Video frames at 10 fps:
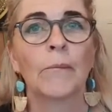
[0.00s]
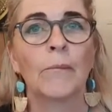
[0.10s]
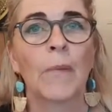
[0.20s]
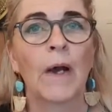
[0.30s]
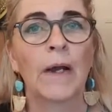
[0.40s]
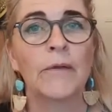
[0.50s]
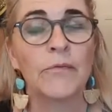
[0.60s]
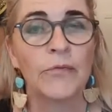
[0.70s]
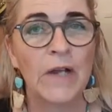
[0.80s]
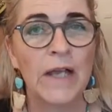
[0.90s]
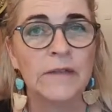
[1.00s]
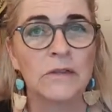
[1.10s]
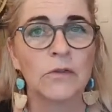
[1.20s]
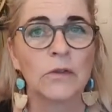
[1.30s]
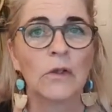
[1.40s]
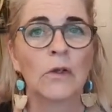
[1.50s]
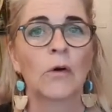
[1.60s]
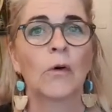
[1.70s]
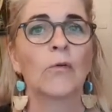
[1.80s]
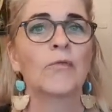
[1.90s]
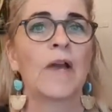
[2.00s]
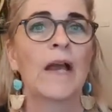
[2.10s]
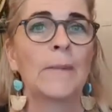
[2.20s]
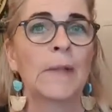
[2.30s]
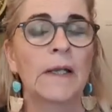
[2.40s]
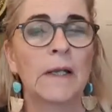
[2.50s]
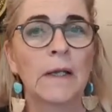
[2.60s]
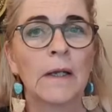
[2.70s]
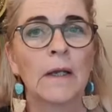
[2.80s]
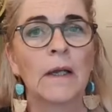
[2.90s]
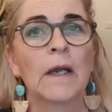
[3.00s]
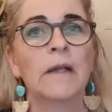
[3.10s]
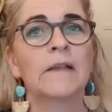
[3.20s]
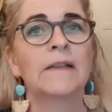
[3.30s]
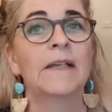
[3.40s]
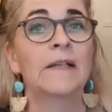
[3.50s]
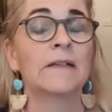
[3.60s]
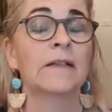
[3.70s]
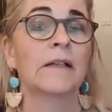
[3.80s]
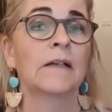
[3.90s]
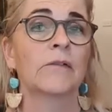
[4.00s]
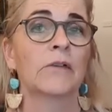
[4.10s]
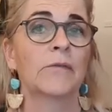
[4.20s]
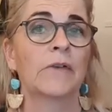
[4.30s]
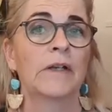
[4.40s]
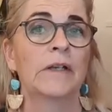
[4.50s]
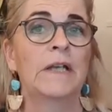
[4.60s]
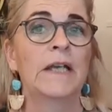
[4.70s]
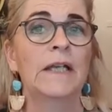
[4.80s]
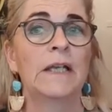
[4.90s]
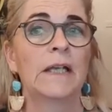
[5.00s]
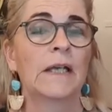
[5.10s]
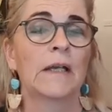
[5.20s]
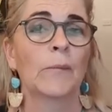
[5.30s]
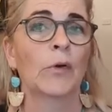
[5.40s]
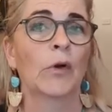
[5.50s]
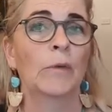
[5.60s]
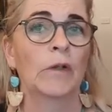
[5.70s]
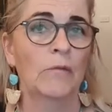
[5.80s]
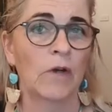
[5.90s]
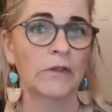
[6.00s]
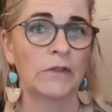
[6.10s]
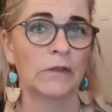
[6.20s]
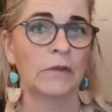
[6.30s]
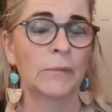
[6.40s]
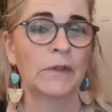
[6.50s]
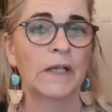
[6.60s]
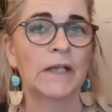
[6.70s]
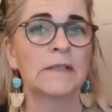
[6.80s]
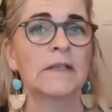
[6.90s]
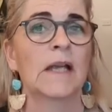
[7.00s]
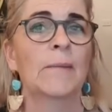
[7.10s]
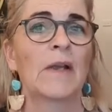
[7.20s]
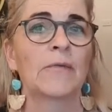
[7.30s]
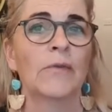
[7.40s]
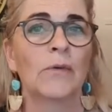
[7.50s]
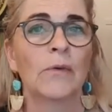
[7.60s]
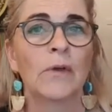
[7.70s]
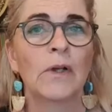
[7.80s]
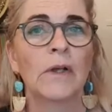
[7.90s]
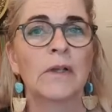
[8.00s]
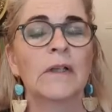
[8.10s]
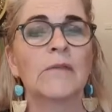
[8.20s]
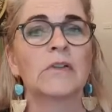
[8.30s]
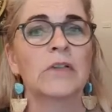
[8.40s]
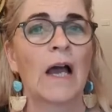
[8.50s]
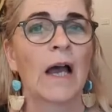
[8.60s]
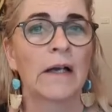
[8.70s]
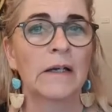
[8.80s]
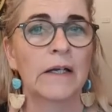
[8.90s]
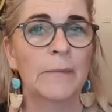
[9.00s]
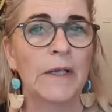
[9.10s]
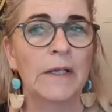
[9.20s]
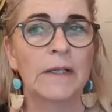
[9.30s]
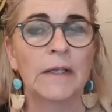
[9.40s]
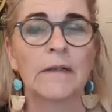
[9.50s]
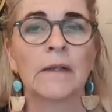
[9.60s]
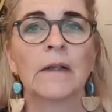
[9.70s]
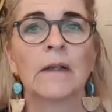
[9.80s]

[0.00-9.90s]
my friends or family. And I didn't think I was very needy, and I probably wasn't, but at the same level there was a hunger in me that